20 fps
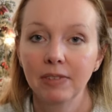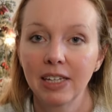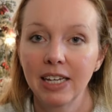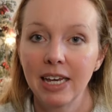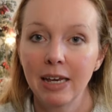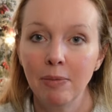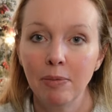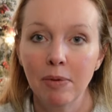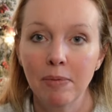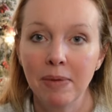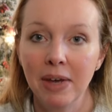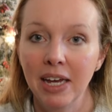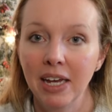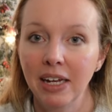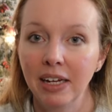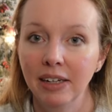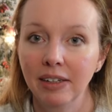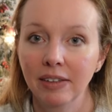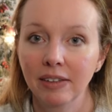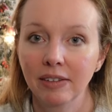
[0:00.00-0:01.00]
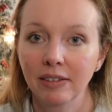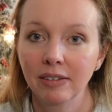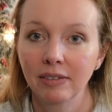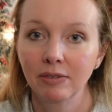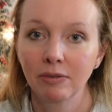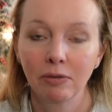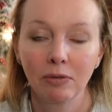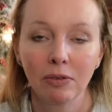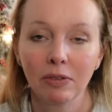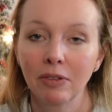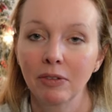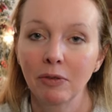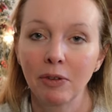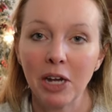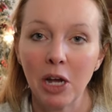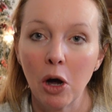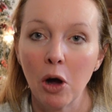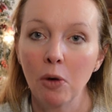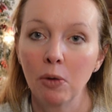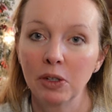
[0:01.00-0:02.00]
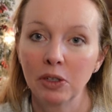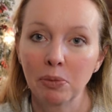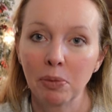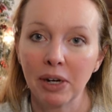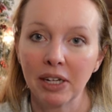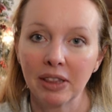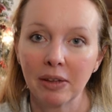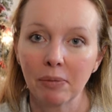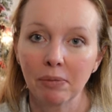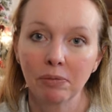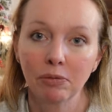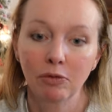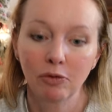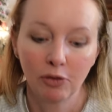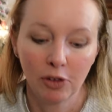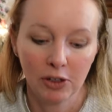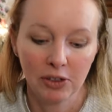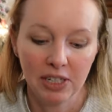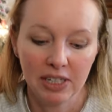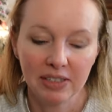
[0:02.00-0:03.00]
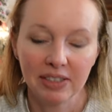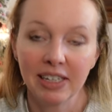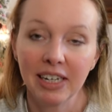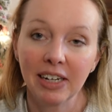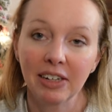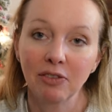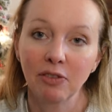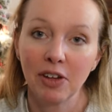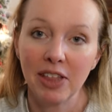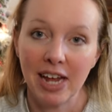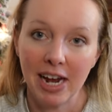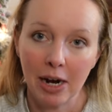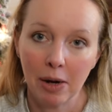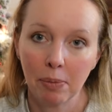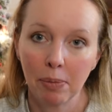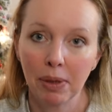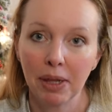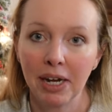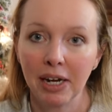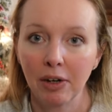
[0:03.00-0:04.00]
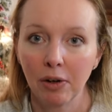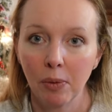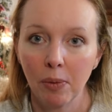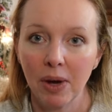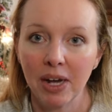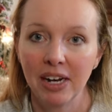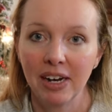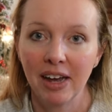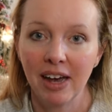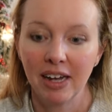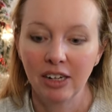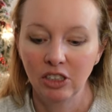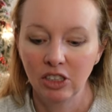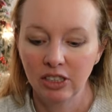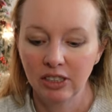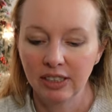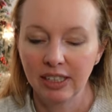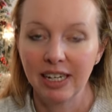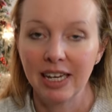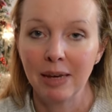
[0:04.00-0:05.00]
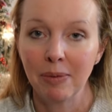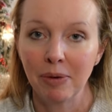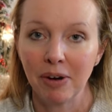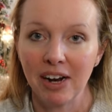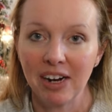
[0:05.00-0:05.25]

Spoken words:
Keep them in. We always bring them for Disney, for the airplane or whatnot, just to keep her